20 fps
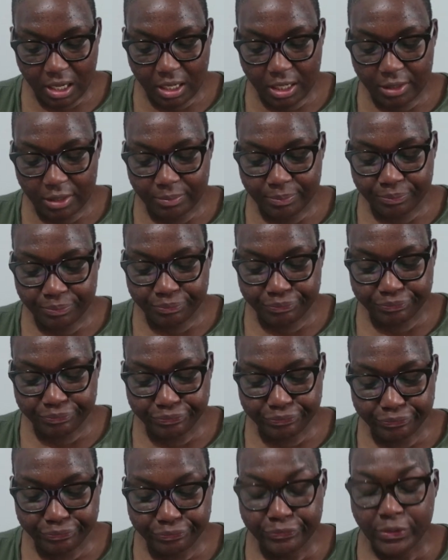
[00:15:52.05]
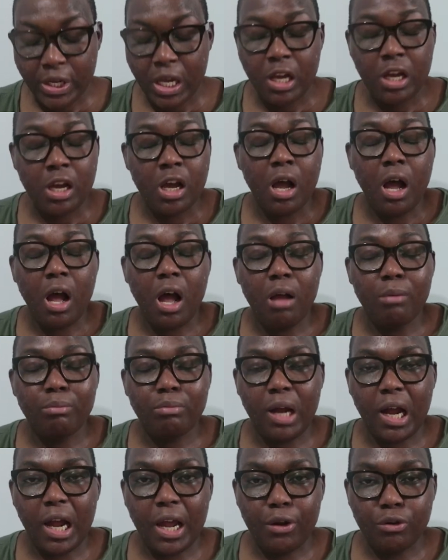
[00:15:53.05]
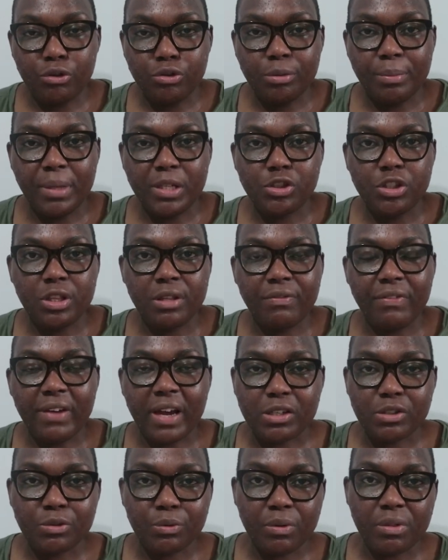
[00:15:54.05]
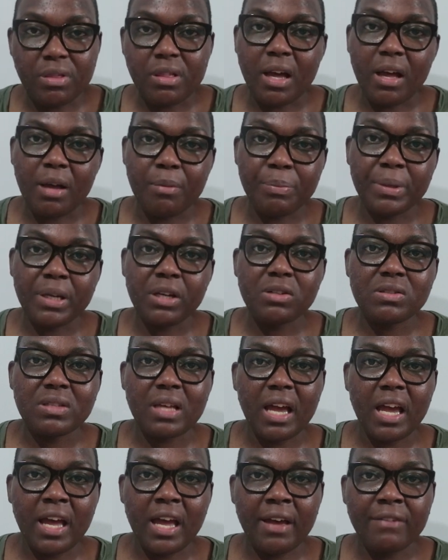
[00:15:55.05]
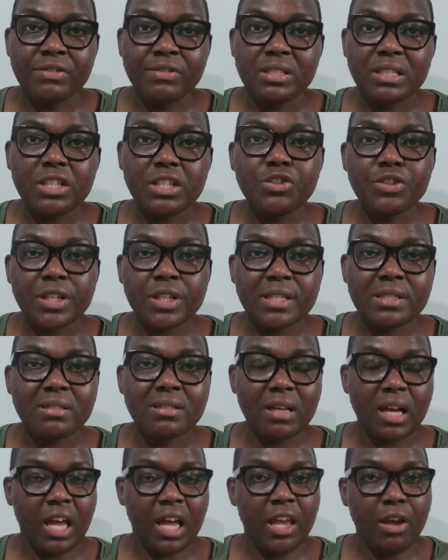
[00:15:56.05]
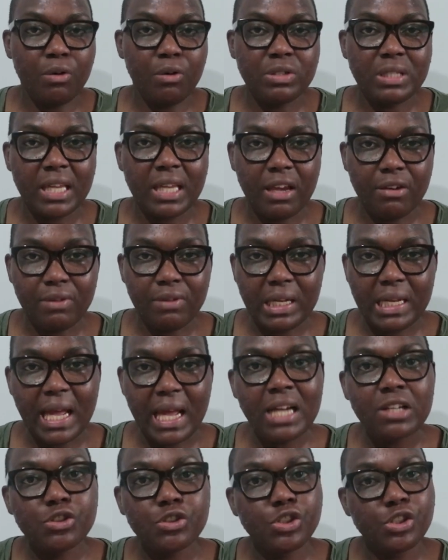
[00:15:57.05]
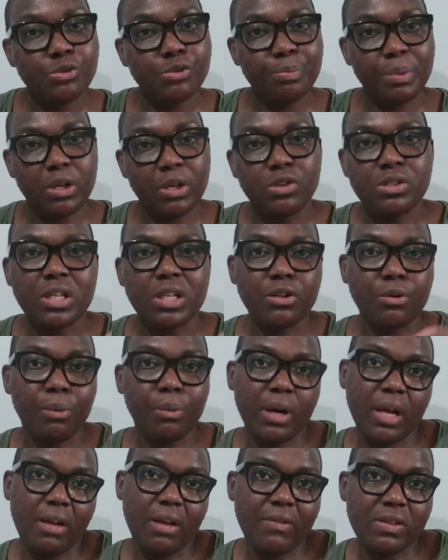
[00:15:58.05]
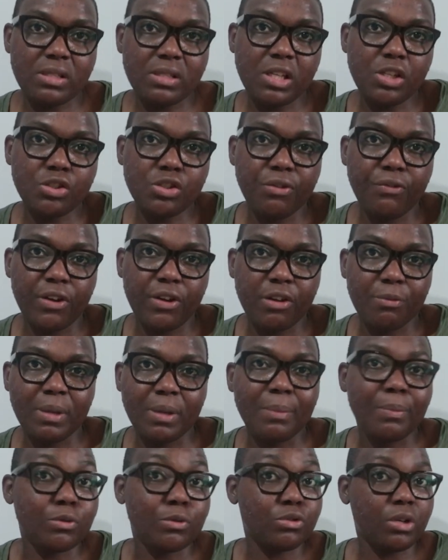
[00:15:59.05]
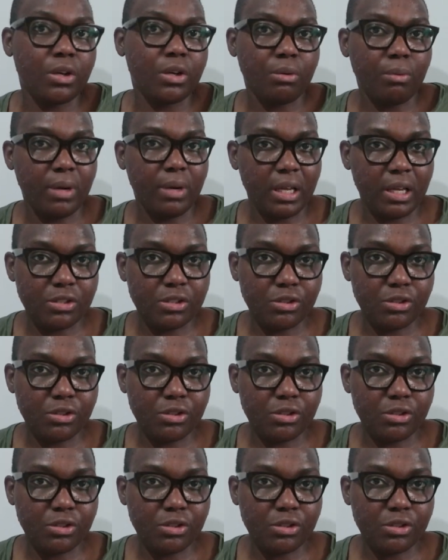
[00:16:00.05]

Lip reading: I also mentioned the fact that because I have seizures, I also get really anxious because I don't want to have a seizure in front of people, so I don't want to